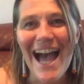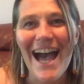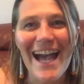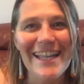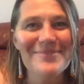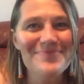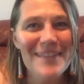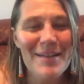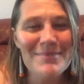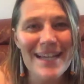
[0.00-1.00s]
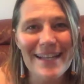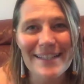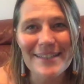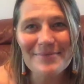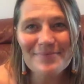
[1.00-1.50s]
Hi, I'm
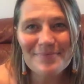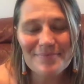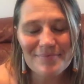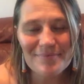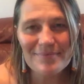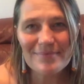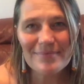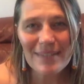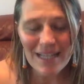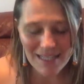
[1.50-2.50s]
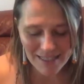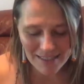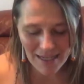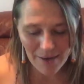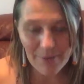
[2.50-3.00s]
Tanya,
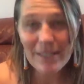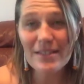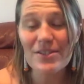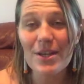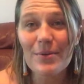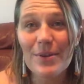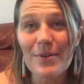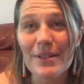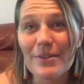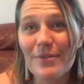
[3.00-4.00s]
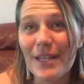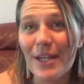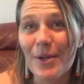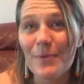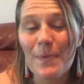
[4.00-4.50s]
and I wanted to share with you a little
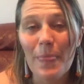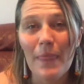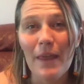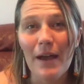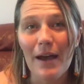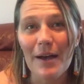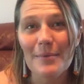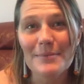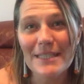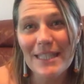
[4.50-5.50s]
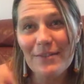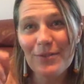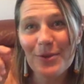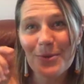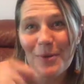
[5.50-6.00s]
video to
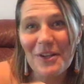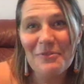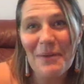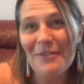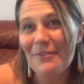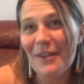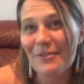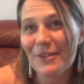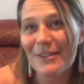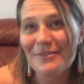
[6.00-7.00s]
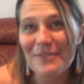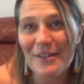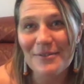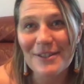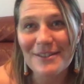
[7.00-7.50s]
give you one of my
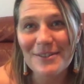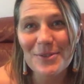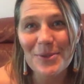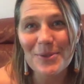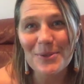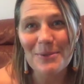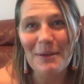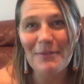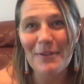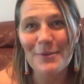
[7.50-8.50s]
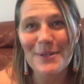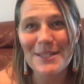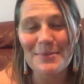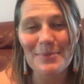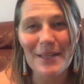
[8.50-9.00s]
favorite tools, one of my favorite
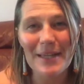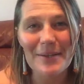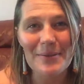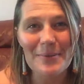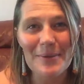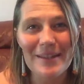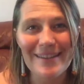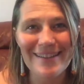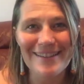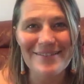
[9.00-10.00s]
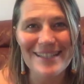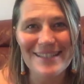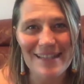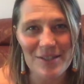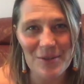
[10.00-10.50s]
ways to play with Young Living
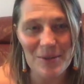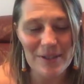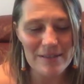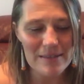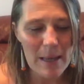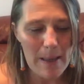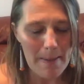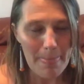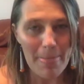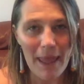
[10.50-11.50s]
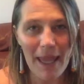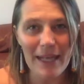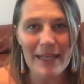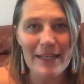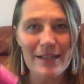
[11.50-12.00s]
essential oils.
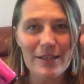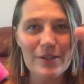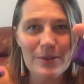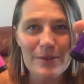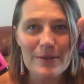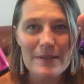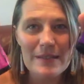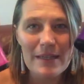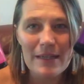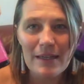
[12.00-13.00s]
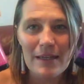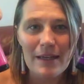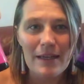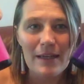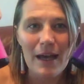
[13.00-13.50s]
And it includes
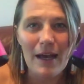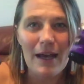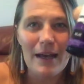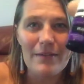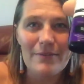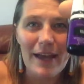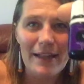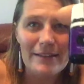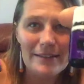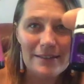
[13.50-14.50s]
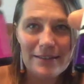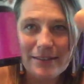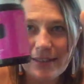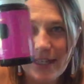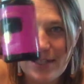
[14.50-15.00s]
valor
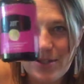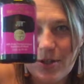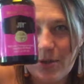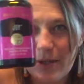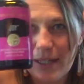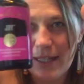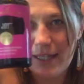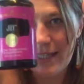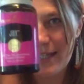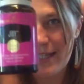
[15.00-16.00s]
and joy.